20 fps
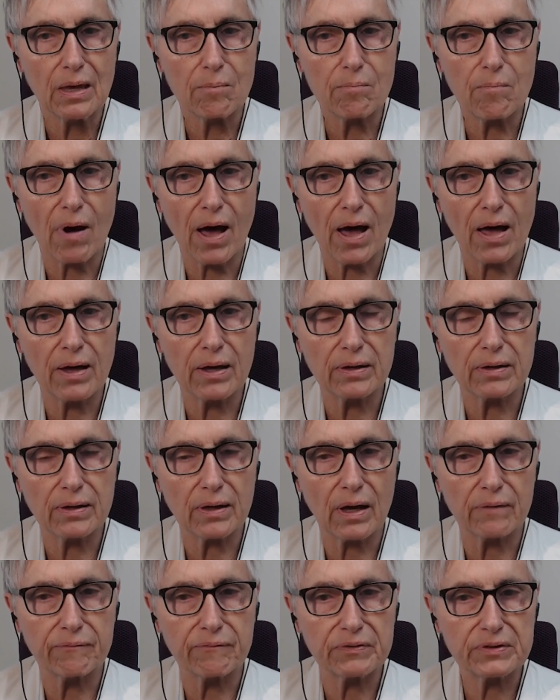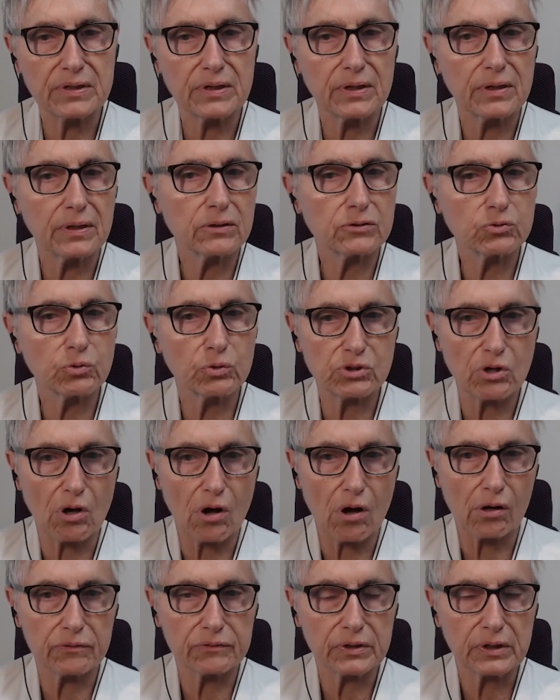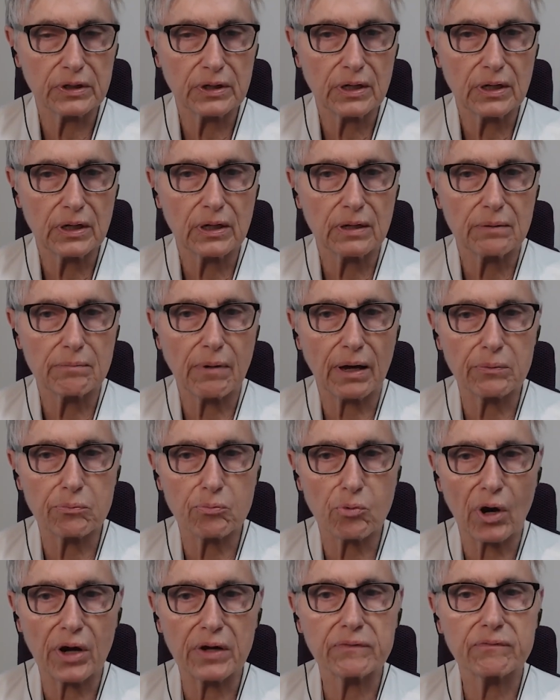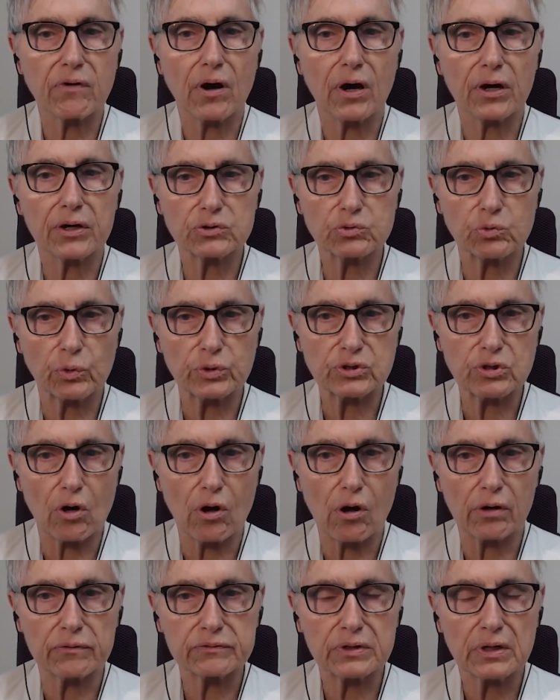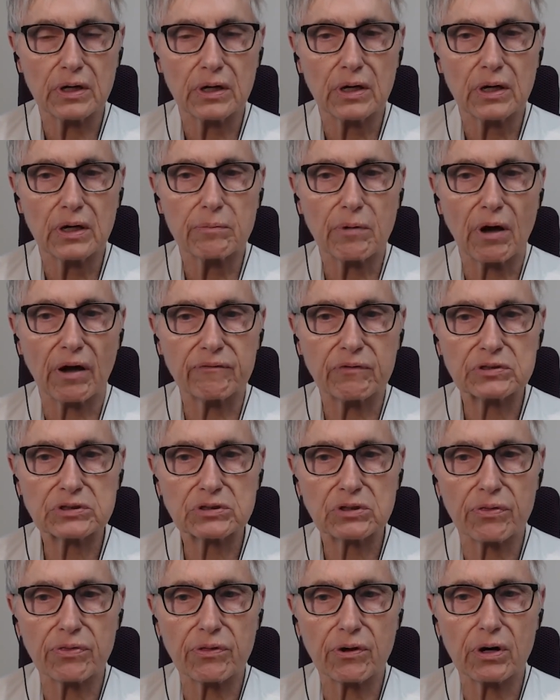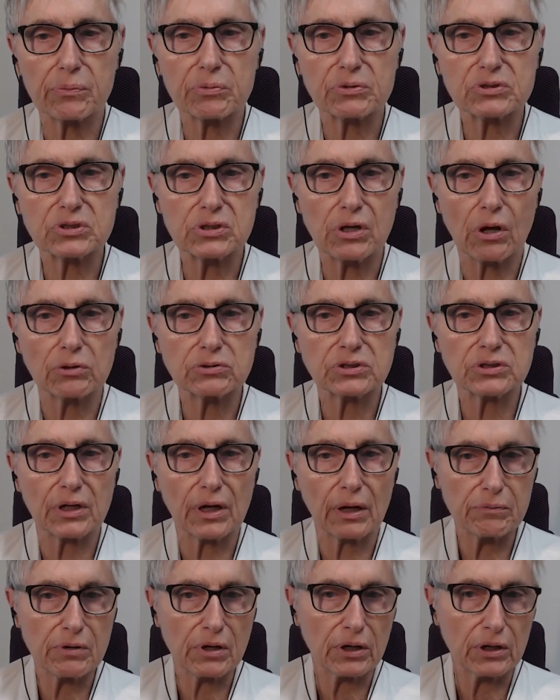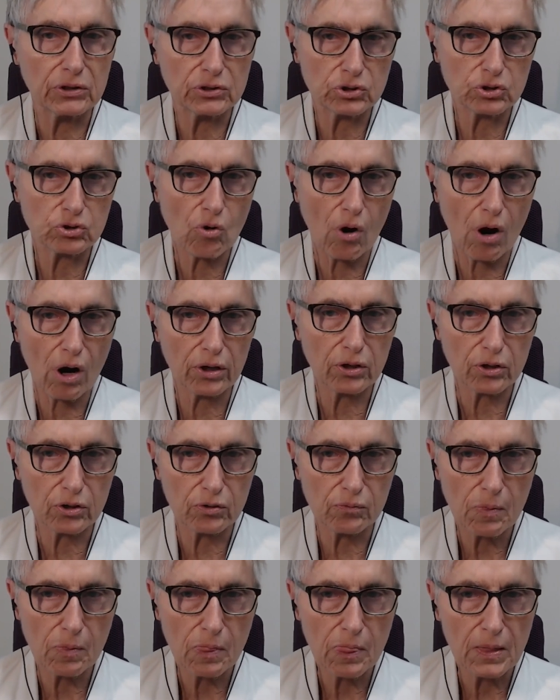my fatigue is resolved, my brain fog is resolved, my physical therapist notes that I'm getting stronger.